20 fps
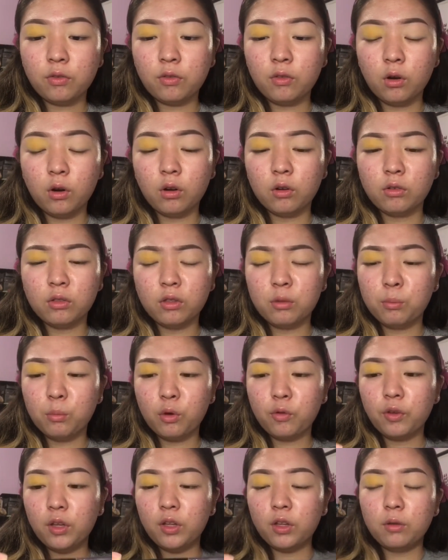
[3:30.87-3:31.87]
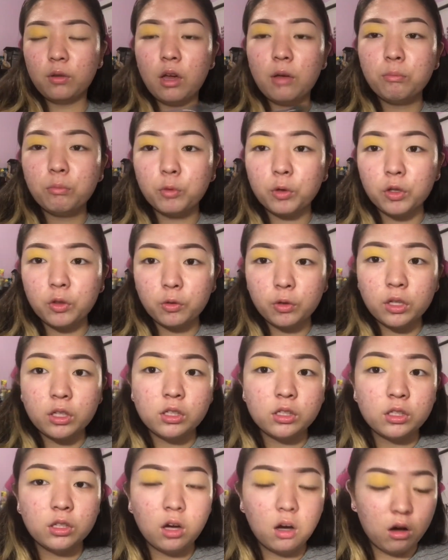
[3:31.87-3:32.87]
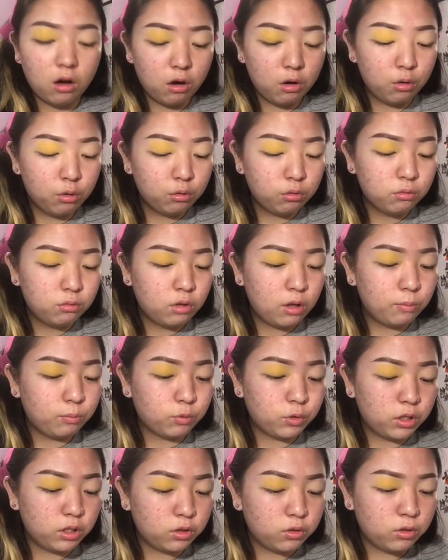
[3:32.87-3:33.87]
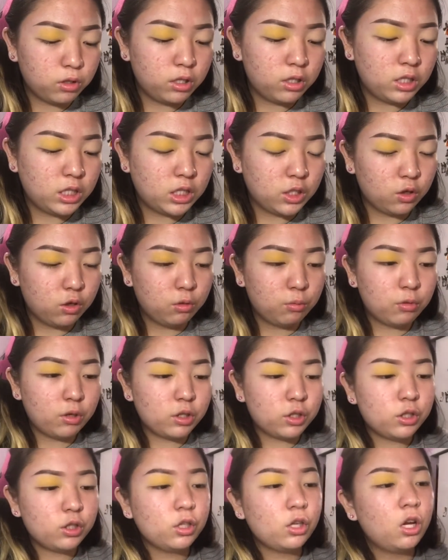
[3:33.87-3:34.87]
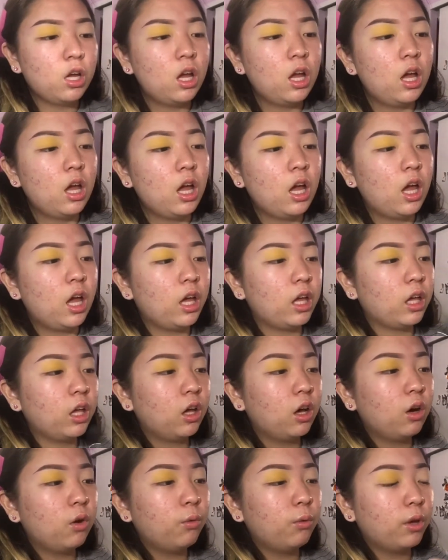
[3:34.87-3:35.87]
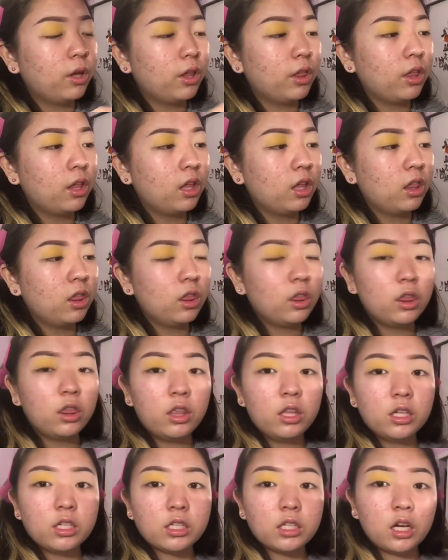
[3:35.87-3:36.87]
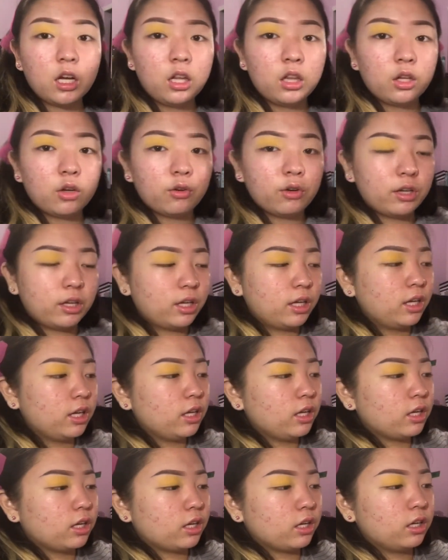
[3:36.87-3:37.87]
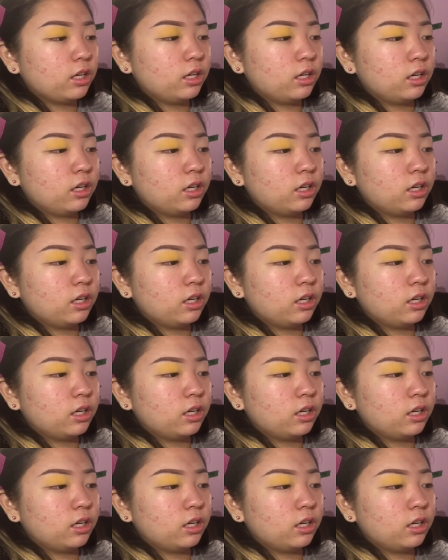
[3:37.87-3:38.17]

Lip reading: M330 brush and go with this color right here